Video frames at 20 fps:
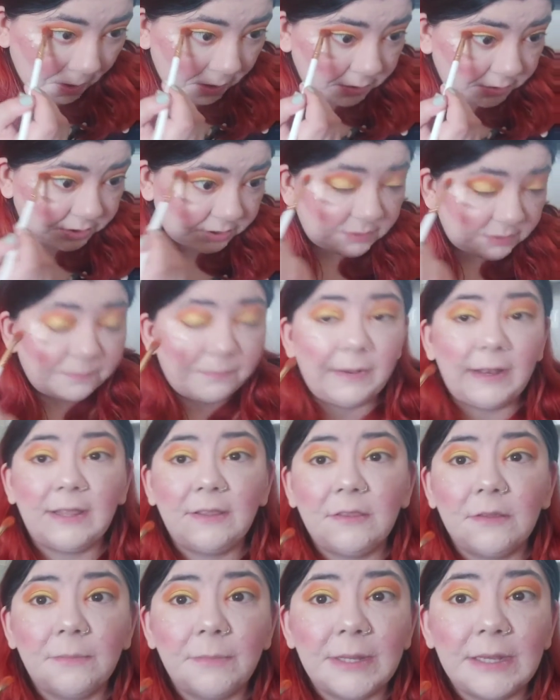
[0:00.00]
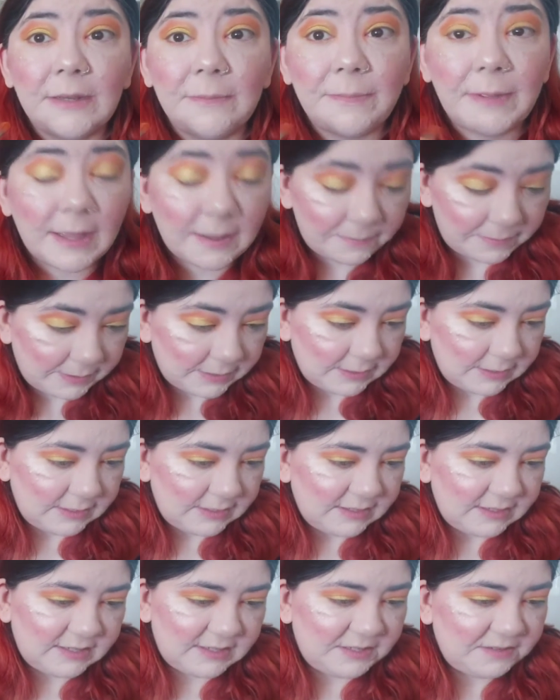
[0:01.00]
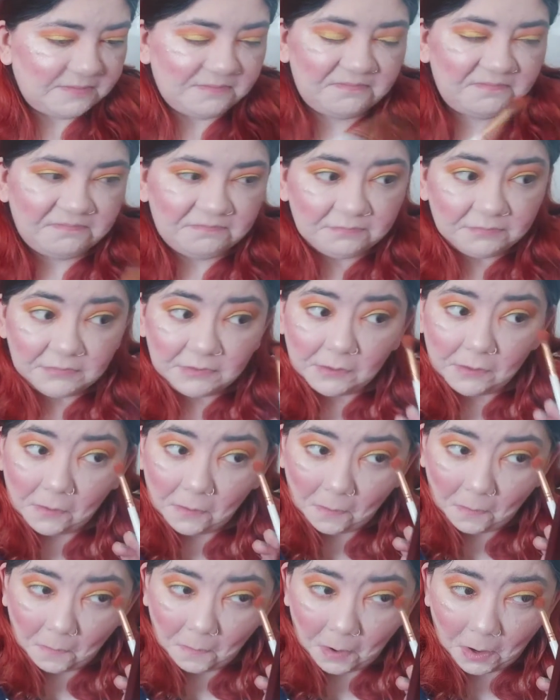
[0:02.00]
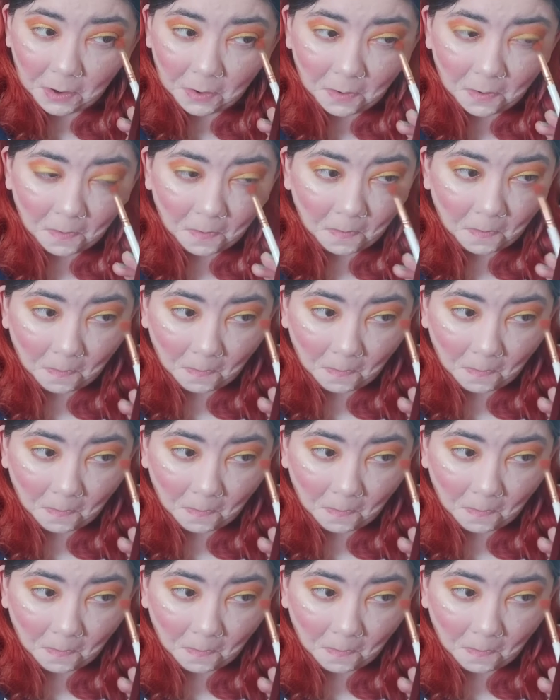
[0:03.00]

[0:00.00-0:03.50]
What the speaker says: And just blend them in a bit, because why not?